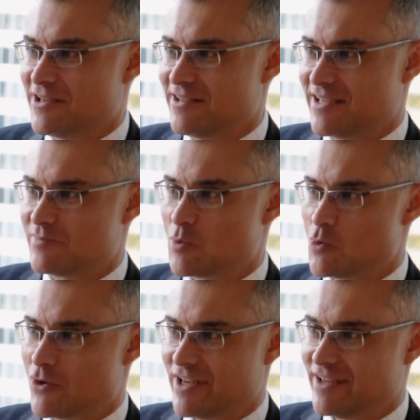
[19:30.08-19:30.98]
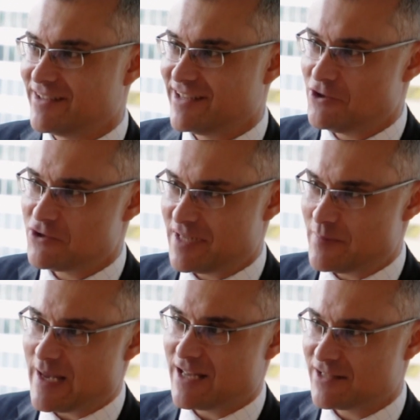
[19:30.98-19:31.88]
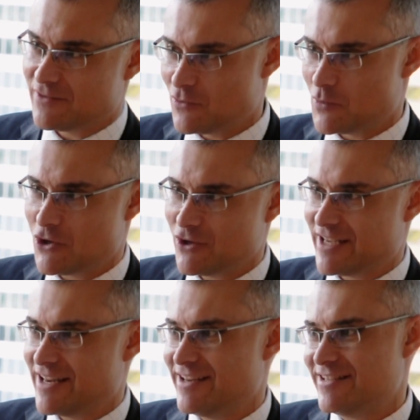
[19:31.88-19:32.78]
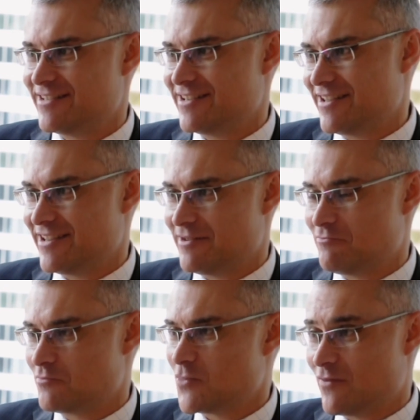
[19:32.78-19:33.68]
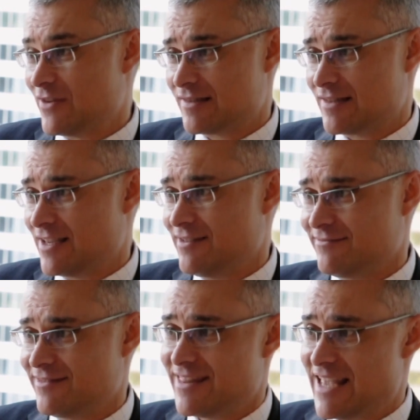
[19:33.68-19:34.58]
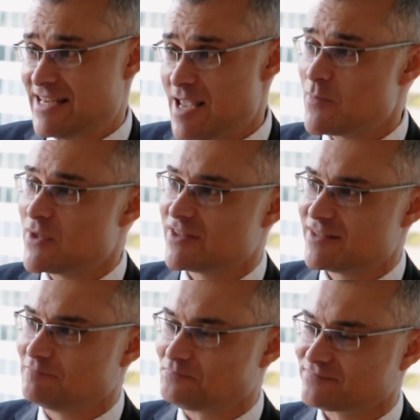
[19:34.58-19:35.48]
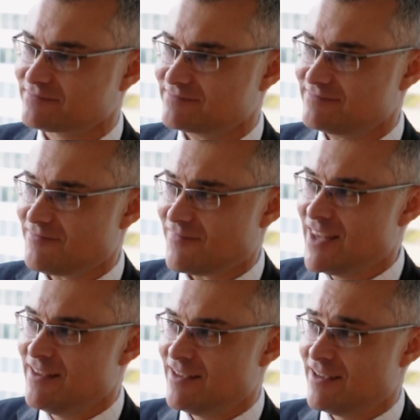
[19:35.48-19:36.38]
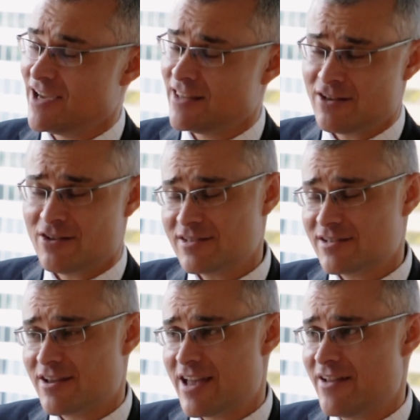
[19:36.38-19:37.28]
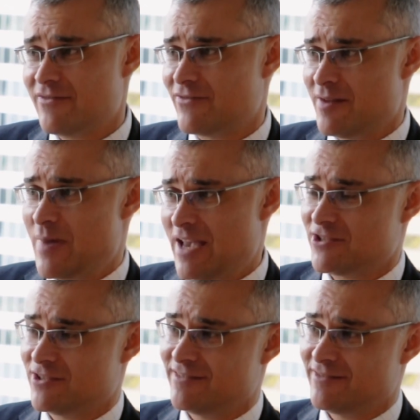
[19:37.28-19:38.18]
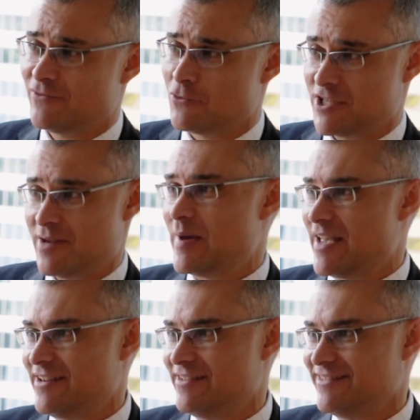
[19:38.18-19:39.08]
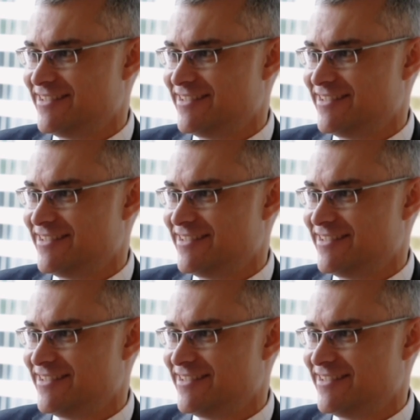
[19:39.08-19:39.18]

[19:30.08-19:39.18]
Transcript: exploring interesting parts of the world and obviously their depths. And then I also have a passion for champagne.